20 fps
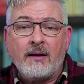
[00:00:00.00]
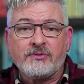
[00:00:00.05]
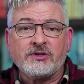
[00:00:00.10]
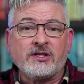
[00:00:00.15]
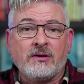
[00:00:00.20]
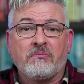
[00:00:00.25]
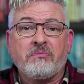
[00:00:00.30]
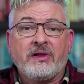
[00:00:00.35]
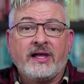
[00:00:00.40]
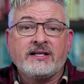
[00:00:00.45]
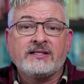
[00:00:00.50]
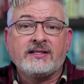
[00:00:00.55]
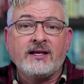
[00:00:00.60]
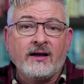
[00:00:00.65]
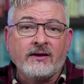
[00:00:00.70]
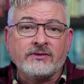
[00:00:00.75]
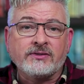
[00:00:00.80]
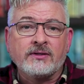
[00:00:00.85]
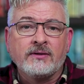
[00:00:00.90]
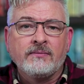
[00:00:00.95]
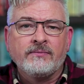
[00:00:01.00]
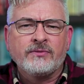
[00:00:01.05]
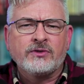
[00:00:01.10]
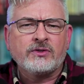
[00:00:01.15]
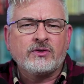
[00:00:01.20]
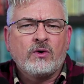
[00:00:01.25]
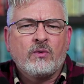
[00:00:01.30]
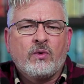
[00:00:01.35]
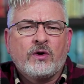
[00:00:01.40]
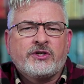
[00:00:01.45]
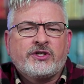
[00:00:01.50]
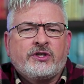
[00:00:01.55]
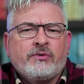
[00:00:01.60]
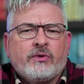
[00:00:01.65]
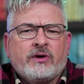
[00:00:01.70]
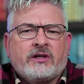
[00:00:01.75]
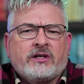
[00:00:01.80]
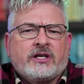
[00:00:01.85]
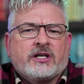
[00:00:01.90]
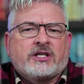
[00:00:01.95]
up someplace else. So was she
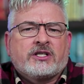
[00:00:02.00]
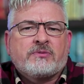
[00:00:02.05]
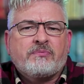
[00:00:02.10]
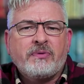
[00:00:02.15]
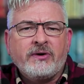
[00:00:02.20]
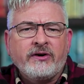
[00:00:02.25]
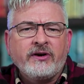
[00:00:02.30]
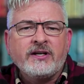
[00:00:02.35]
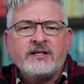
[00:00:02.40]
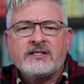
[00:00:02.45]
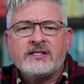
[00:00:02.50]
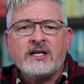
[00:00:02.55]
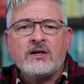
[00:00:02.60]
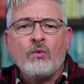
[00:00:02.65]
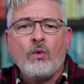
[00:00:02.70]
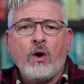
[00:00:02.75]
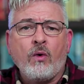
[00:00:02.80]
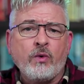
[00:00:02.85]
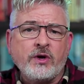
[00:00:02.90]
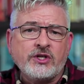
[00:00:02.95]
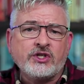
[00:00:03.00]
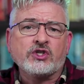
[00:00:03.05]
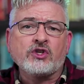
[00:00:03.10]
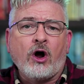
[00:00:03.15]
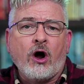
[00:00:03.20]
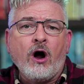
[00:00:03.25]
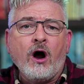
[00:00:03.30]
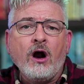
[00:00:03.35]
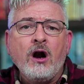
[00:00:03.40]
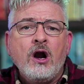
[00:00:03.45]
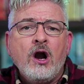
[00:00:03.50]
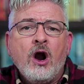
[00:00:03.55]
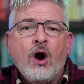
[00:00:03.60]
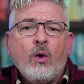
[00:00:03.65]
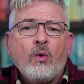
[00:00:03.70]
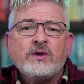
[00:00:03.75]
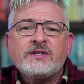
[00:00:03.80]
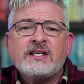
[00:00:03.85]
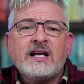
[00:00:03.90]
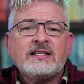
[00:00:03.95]
really experiencing what we saw,
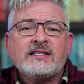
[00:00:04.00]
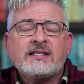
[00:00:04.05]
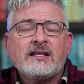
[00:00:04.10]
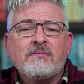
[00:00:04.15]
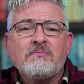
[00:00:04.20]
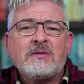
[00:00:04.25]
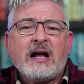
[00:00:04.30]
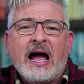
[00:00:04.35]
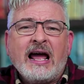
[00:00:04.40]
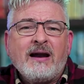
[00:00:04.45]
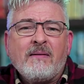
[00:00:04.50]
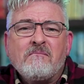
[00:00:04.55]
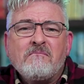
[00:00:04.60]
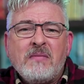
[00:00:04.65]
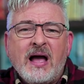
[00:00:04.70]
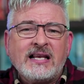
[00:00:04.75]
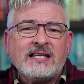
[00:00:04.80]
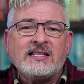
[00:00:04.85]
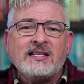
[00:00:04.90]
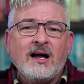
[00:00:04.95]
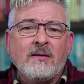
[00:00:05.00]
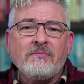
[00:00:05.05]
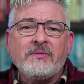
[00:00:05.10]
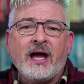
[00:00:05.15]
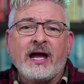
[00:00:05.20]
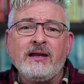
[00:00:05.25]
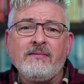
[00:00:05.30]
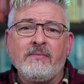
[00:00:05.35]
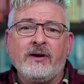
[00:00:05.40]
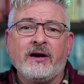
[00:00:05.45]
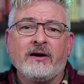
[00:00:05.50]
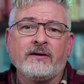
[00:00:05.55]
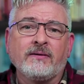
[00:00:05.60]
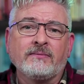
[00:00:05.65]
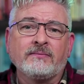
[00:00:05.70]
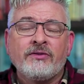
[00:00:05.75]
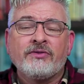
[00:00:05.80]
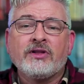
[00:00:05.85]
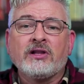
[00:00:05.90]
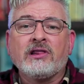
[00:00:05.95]
or was that some kind of messed up nightmare?
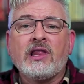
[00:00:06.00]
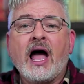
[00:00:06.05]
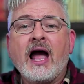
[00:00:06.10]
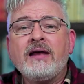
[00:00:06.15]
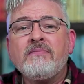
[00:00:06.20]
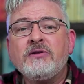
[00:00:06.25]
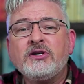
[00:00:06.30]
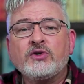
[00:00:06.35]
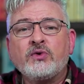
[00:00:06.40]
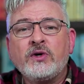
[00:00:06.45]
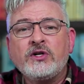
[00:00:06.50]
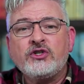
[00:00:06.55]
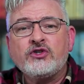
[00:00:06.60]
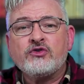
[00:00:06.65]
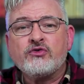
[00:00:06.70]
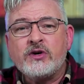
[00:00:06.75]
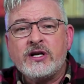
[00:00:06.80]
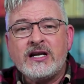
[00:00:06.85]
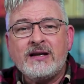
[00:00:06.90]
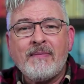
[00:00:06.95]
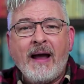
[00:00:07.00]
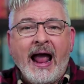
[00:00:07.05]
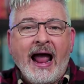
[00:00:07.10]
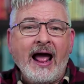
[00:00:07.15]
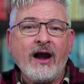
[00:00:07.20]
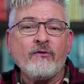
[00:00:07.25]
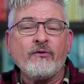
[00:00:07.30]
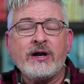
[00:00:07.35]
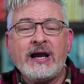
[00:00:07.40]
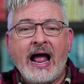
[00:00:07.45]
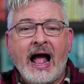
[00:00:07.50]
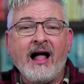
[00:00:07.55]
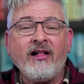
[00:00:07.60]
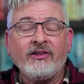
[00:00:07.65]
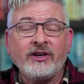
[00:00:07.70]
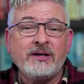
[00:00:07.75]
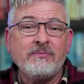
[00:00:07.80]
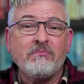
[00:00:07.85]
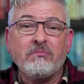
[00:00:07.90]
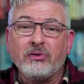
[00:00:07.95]
The line between dream and
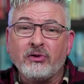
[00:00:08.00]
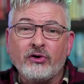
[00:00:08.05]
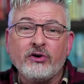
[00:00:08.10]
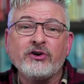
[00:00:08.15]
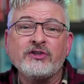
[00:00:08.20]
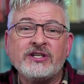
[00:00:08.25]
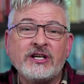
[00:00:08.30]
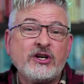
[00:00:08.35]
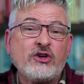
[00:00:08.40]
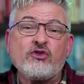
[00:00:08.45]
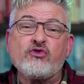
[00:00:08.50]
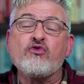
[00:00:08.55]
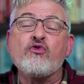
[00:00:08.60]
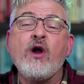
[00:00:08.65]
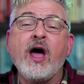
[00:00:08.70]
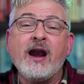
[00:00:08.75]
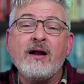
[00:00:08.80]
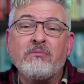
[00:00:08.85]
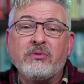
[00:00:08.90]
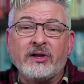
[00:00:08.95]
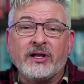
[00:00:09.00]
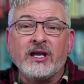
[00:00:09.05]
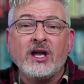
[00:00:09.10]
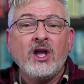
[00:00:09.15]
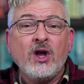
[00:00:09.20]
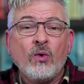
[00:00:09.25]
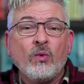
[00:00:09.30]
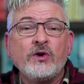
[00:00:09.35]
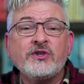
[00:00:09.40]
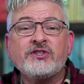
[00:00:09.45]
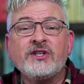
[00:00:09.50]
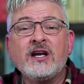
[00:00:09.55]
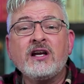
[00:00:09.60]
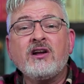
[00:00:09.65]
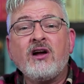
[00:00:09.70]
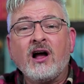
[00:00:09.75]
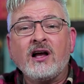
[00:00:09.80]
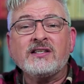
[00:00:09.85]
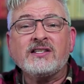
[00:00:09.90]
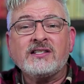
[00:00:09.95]
reality blurs incredibly, which
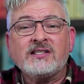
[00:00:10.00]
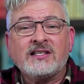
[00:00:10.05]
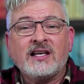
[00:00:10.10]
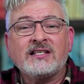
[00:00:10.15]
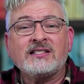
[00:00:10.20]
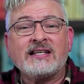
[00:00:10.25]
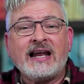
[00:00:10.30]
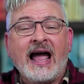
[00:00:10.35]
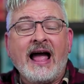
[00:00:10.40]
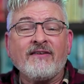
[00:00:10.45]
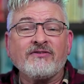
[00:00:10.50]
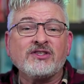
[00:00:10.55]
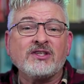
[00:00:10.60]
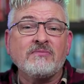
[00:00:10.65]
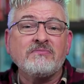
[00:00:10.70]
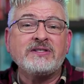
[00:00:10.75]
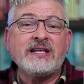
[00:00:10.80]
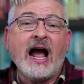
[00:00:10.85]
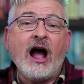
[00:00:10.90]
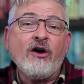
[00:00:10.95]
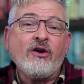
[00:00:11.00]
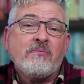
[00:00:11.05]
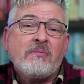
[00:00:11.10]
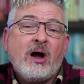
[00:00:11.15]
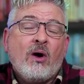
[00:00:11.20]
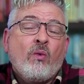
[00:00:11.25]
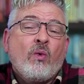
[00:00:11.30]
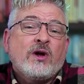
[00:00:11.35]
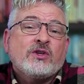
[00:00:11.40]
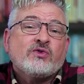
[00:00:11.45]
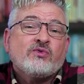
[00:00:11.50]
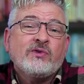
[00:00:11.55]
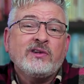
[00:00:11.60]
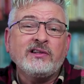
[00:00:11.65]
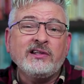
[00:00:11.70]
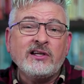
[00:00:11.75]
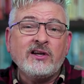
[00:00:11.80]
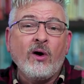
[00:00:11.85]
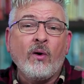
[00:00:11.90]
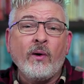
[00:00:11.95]
then causes us to have some doubt about what's
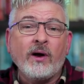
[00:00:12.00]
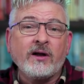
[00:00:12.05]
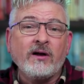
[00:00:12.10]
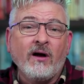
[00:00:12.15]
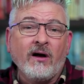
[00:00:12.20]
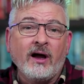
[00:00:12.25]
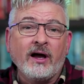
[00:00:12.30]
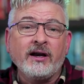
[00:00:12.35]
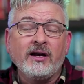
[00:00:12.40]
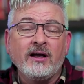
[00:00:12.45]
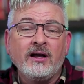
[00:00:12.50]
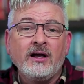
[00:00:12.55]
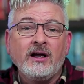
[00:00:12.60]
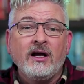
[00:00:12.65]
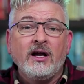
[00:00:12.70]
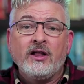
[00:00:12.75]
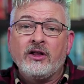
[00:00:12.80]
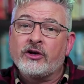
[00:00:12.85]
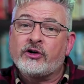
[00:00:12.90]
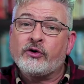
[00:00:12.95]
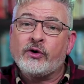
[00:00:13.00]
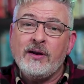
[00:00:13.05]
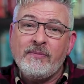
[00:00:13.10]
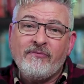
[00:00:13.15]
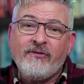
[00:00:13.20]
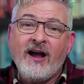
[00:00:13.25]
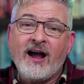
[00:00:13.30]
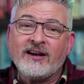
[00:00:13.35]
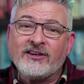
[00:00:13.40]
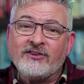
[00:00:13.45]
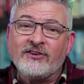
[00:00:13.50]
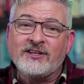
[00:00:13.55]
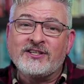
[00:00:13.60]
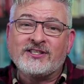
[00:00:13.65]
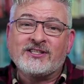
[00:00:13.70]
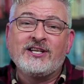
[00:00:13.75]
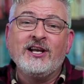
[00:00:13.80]
really going on. The creep factor is